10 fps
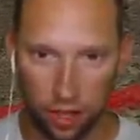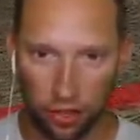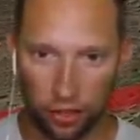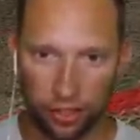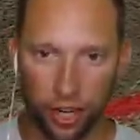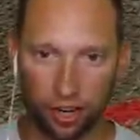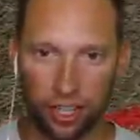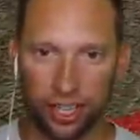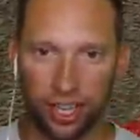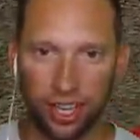Another
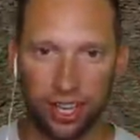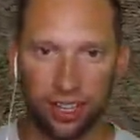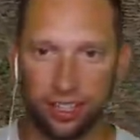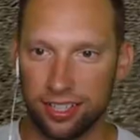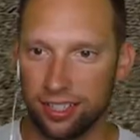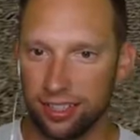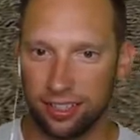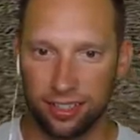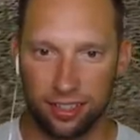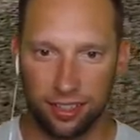dirty hit.
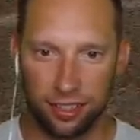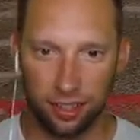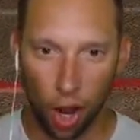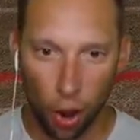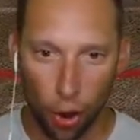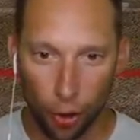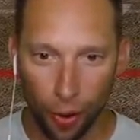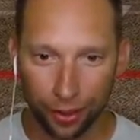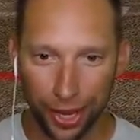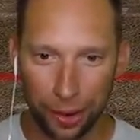
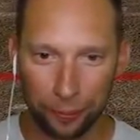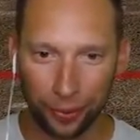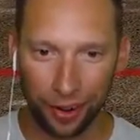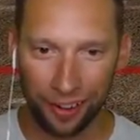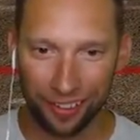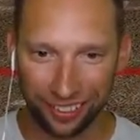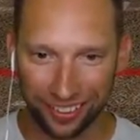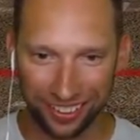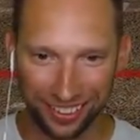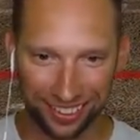Oh, all-out
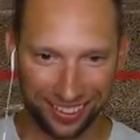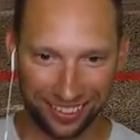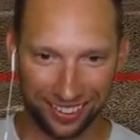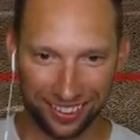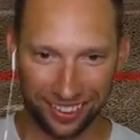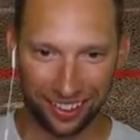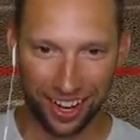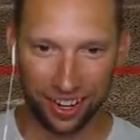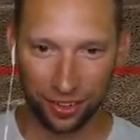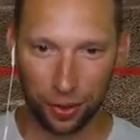brawl.
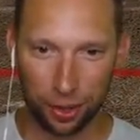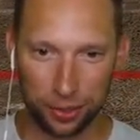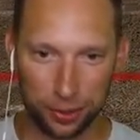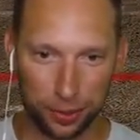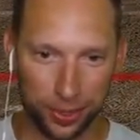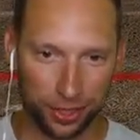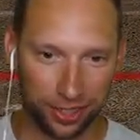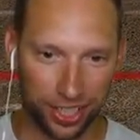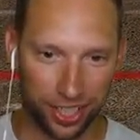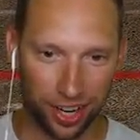I don't know what I'm supposed to be
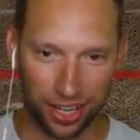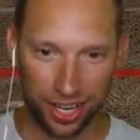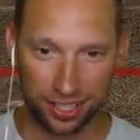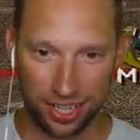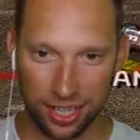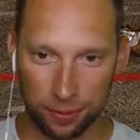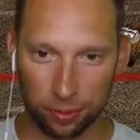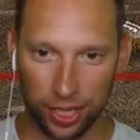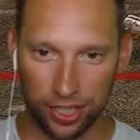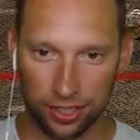doing here. I guess hitting
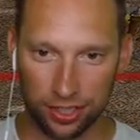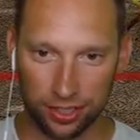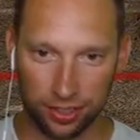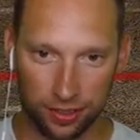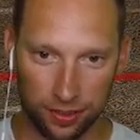players.